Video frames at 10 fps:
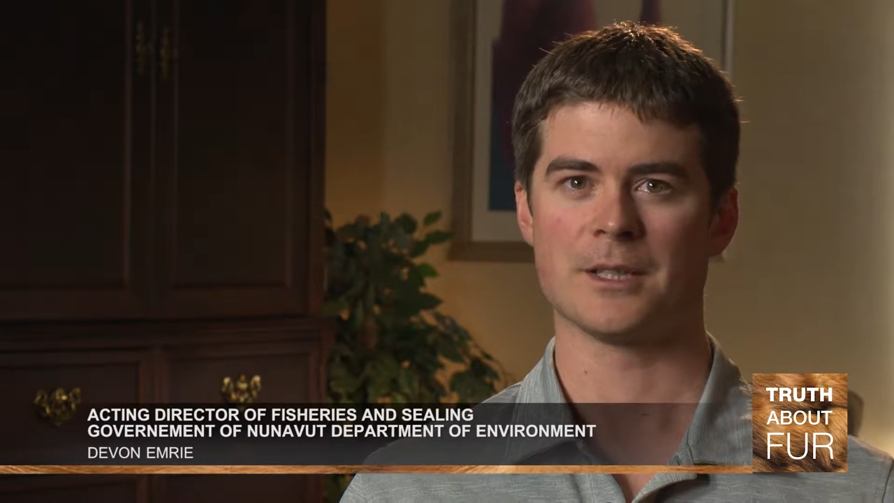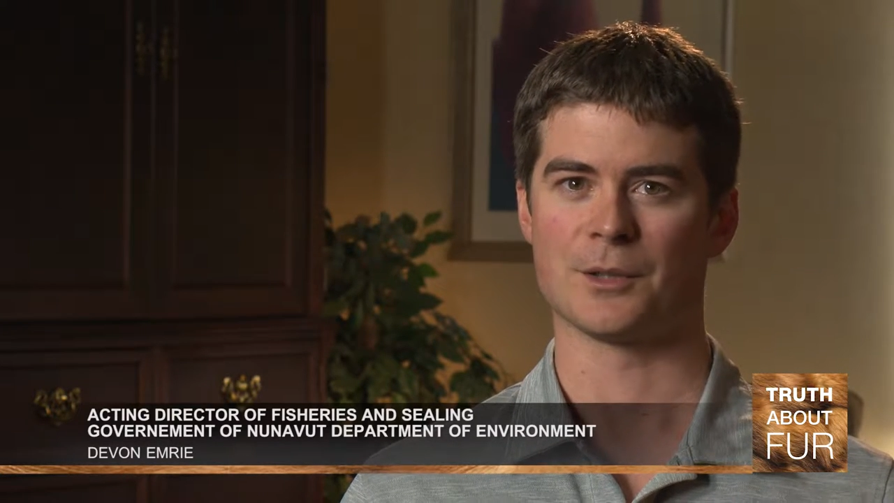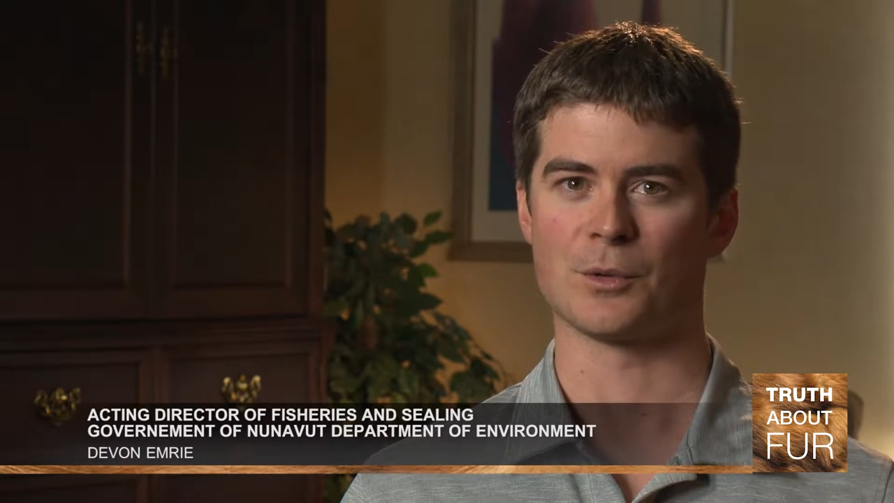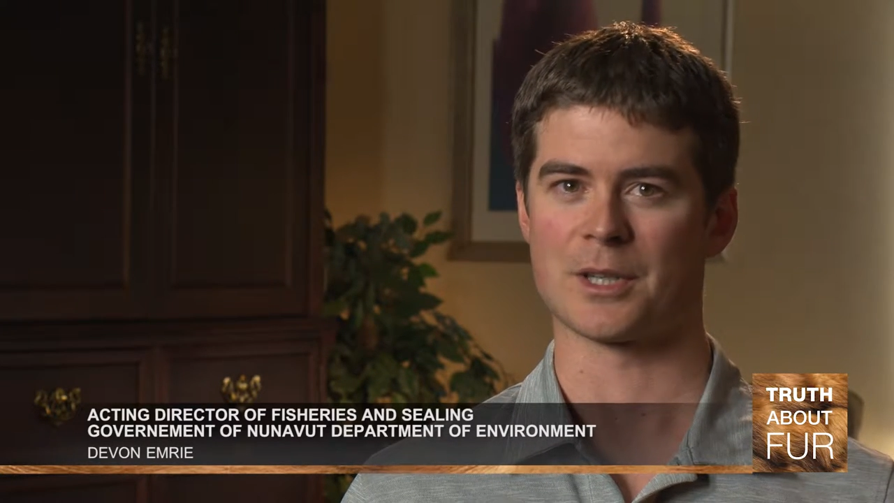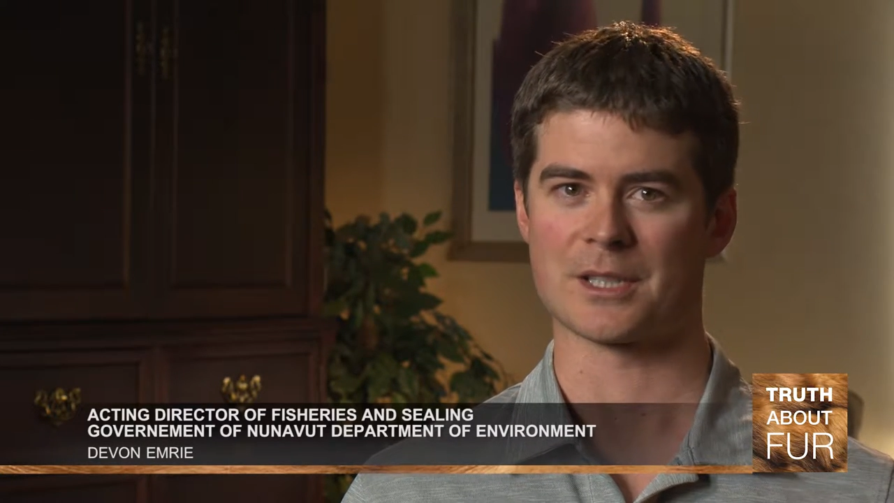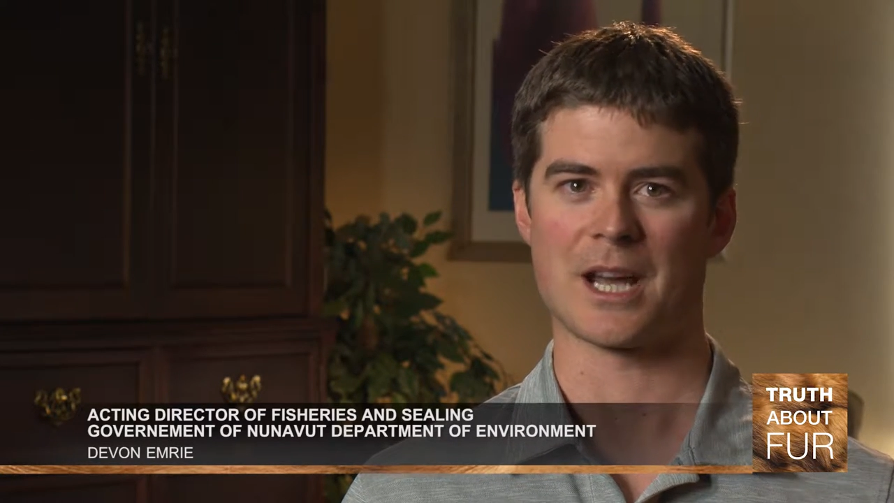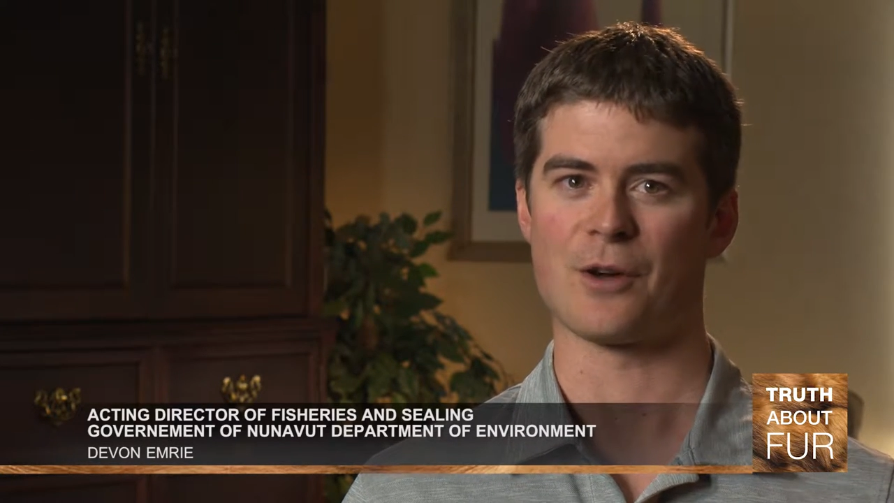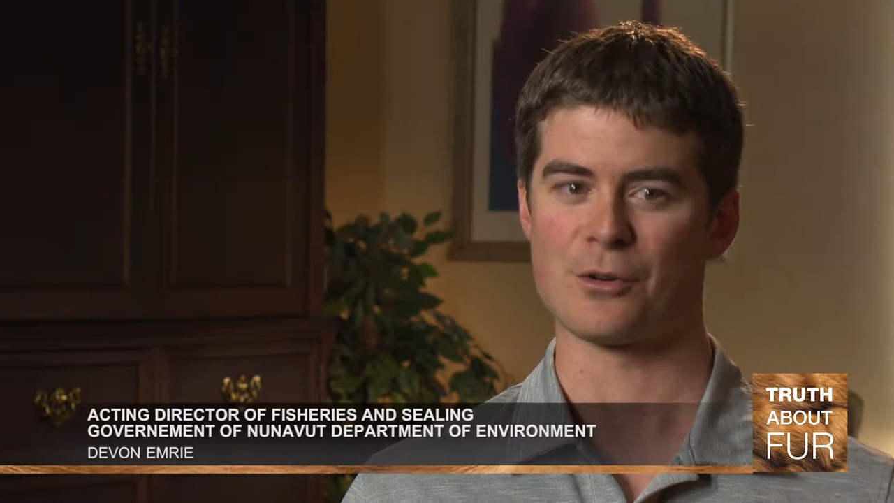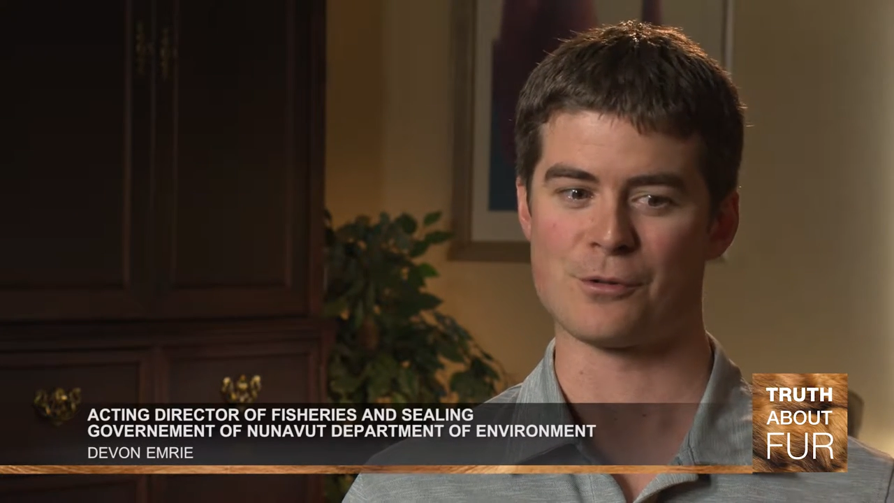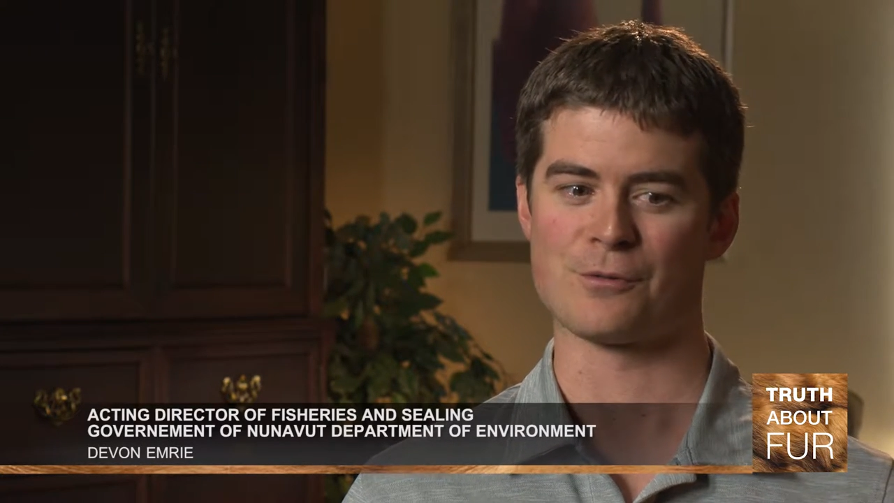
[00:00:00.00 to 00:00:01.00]
in what is
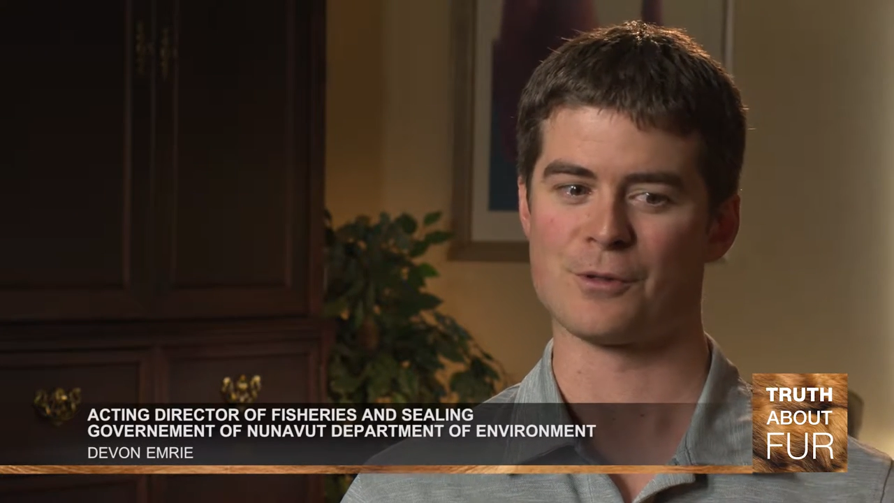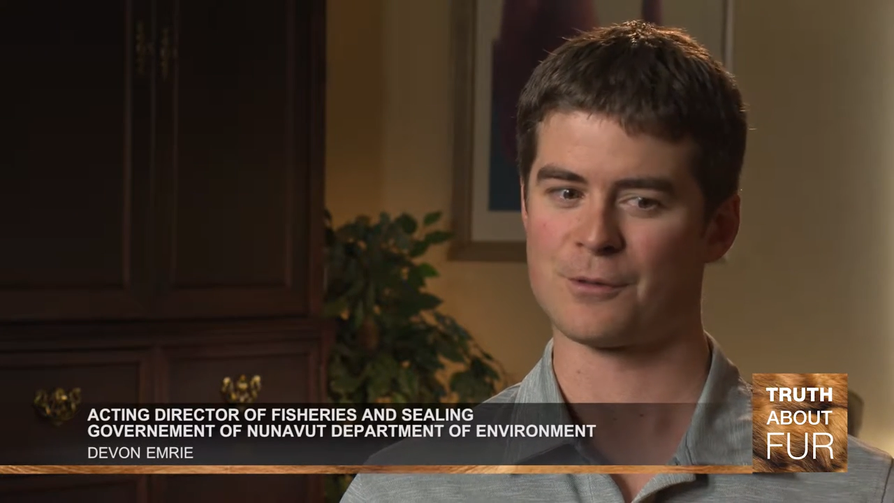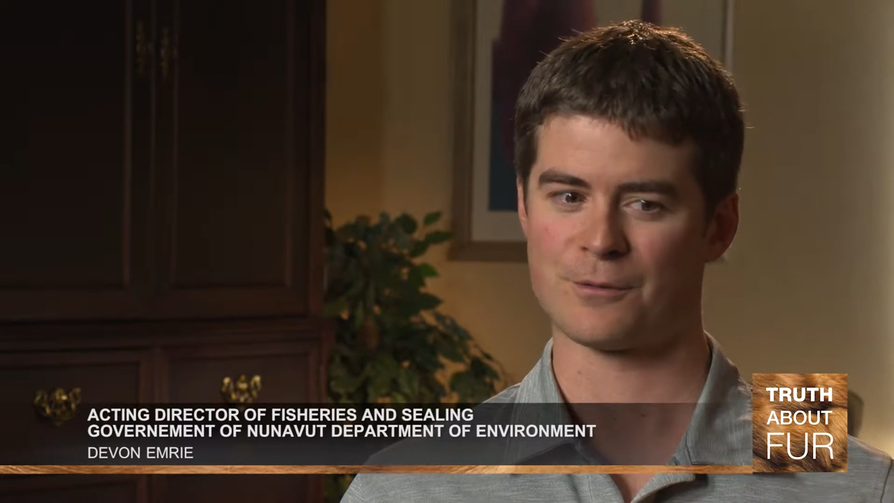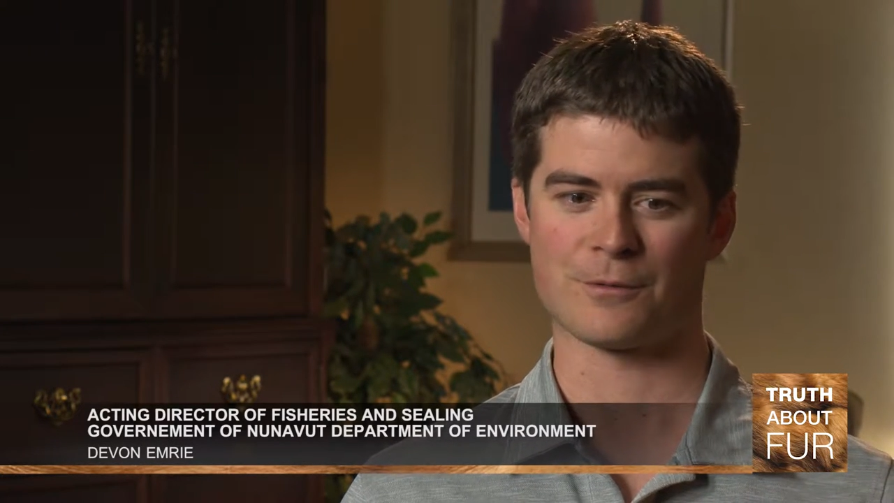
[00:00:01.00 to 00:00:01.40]
now Nunavut